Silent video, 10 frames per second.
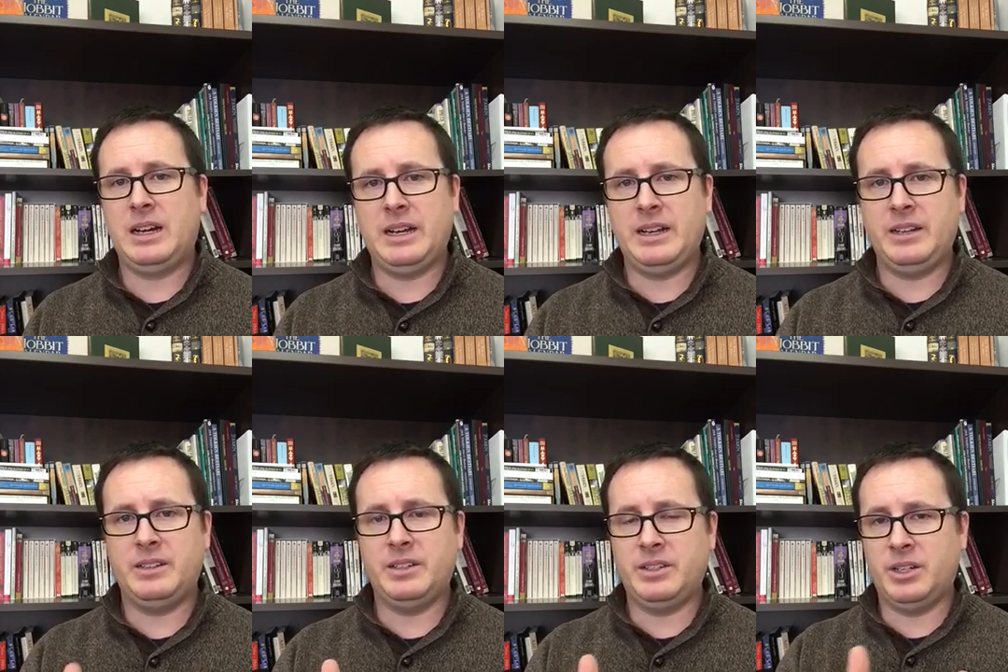I
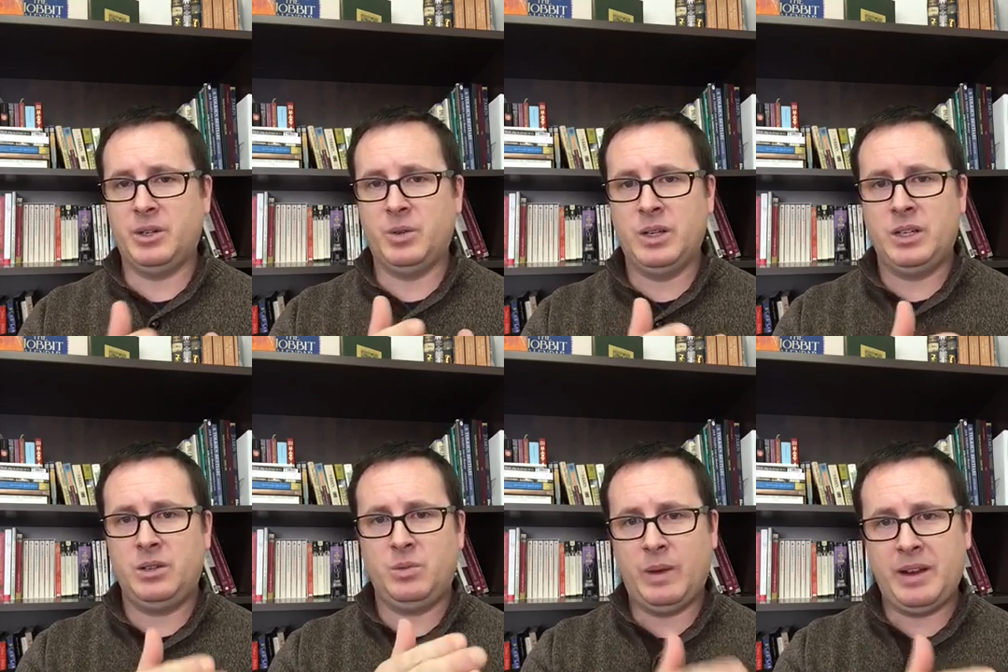need to know
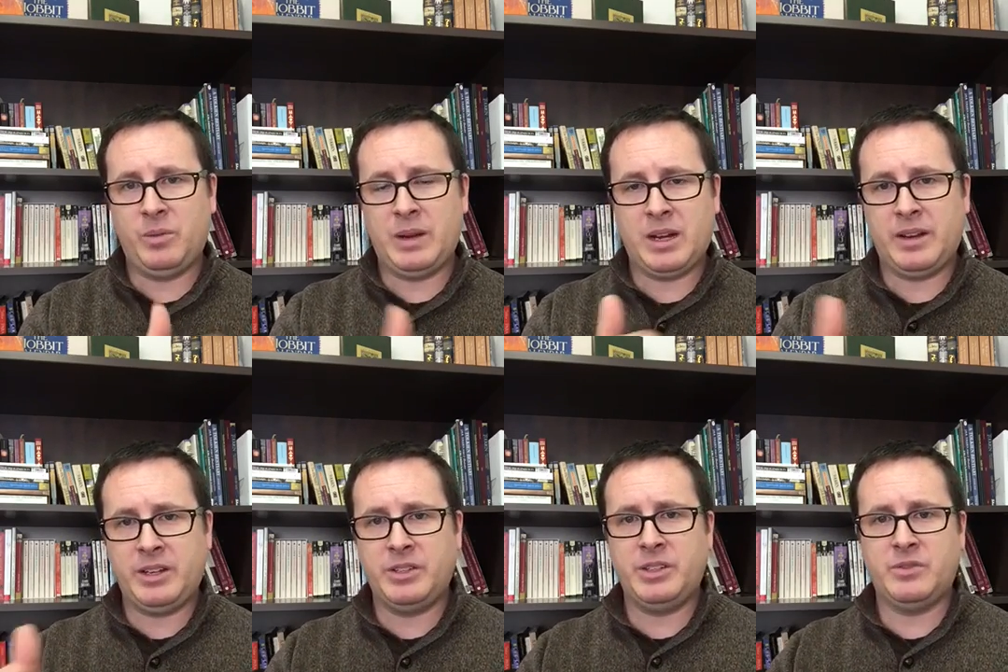when and where
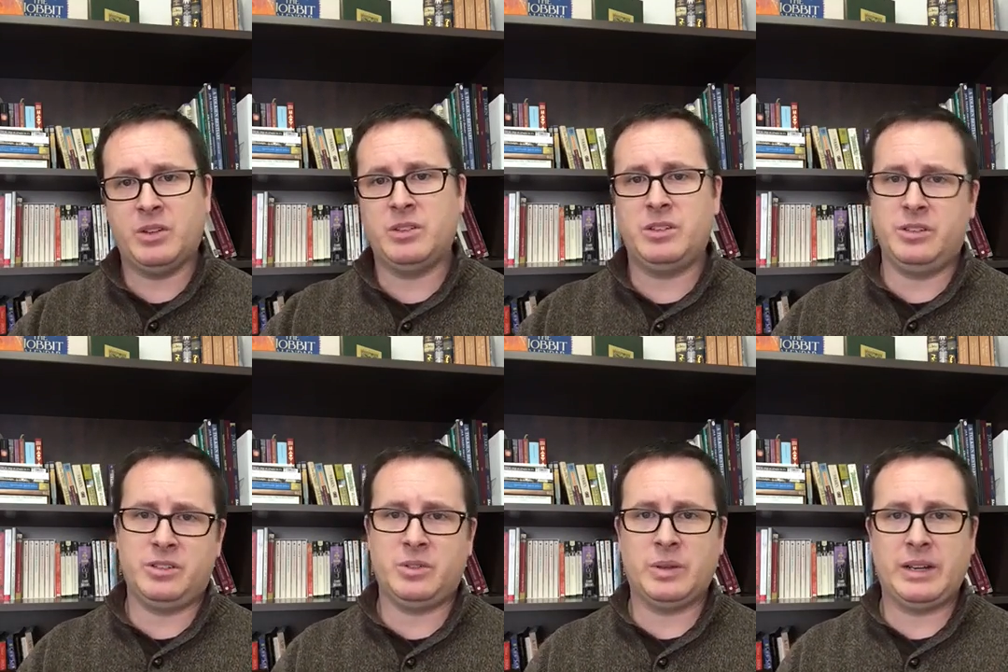each of these versions of the
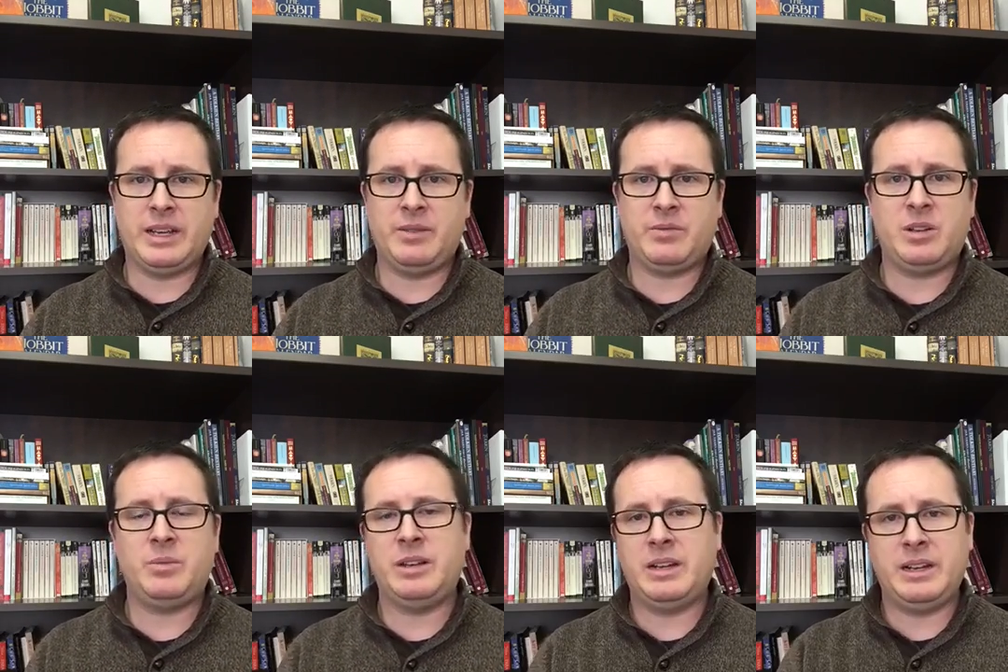story came
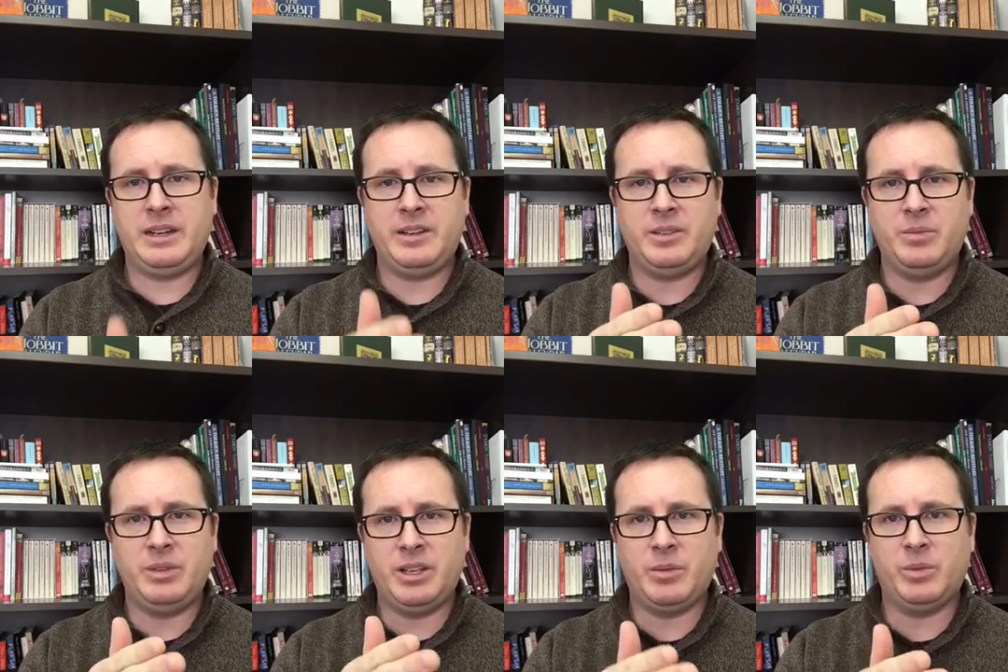from, and I need to
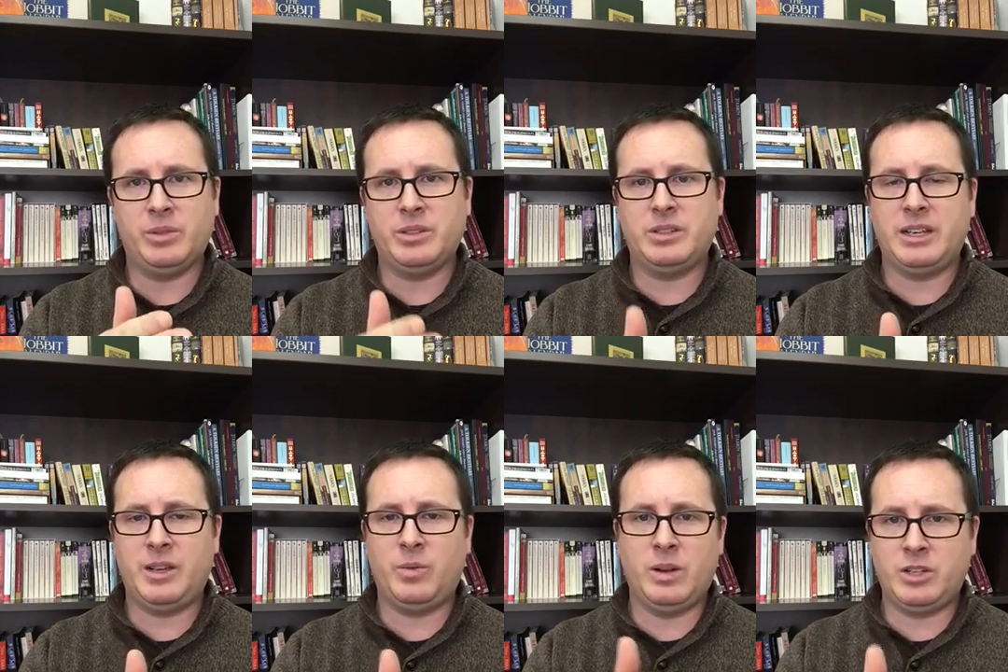be able to
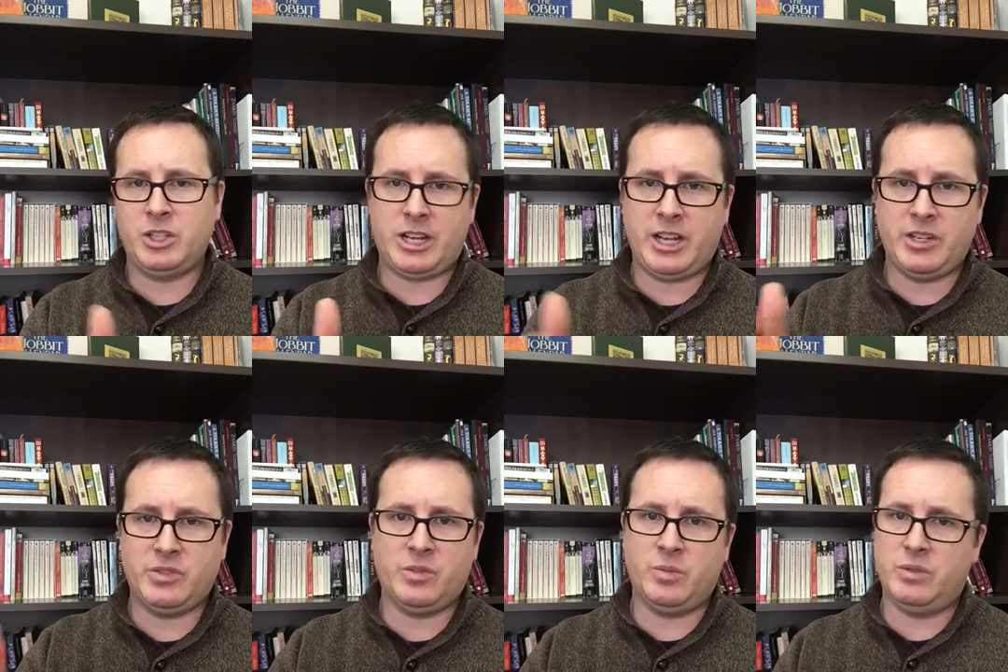say what's
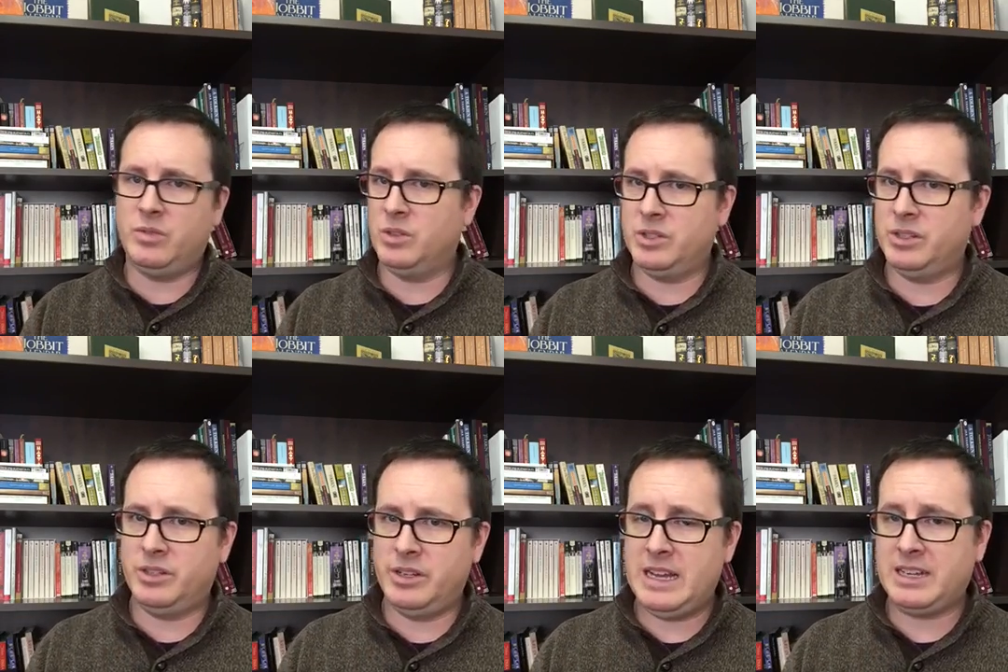changed from one version
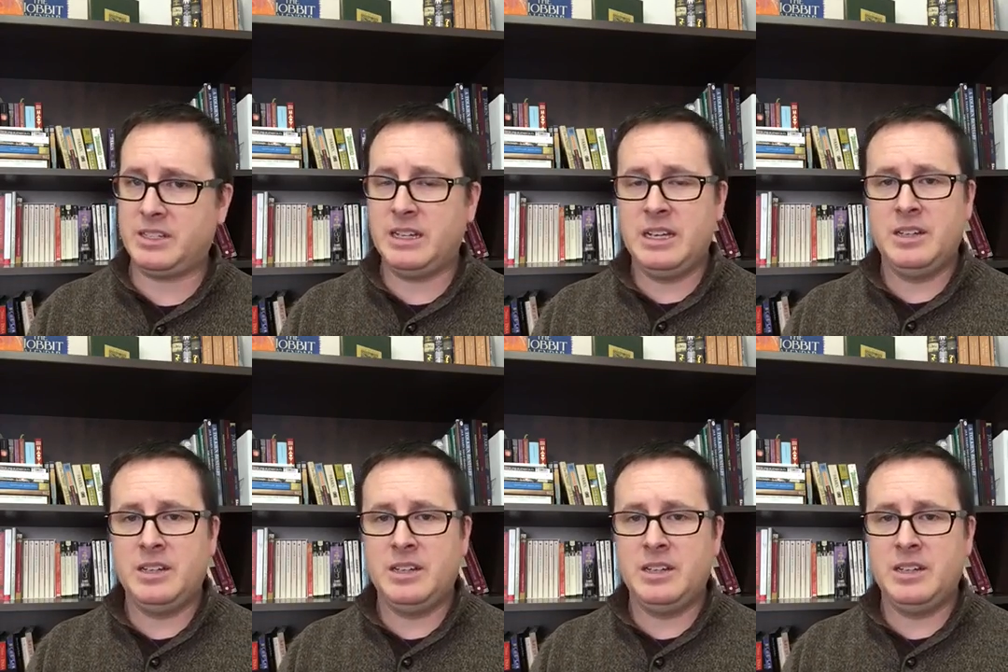to the next